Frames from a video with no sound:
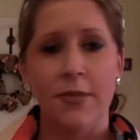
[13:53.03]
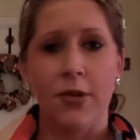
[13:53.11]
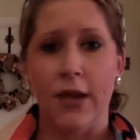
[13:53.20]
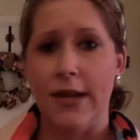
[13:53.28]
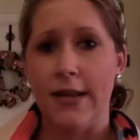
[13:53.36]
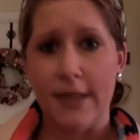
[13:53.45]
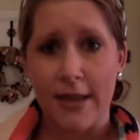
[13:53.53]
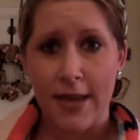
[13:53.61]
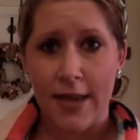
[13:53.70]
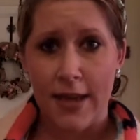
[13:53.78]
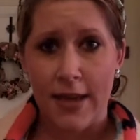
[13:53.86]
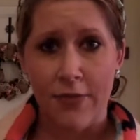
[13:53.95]
grading day
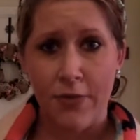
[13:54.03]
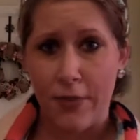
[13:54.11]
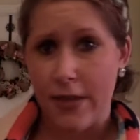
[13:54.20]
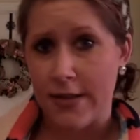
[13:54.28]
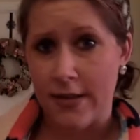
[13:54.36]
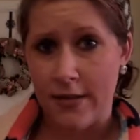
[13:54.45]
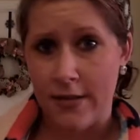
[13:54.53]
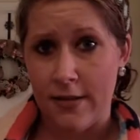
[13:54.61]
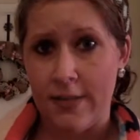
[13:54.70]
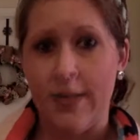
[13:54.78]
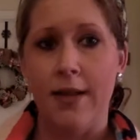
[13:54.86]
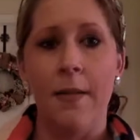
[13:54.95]
came for my
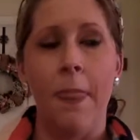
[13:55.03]
son.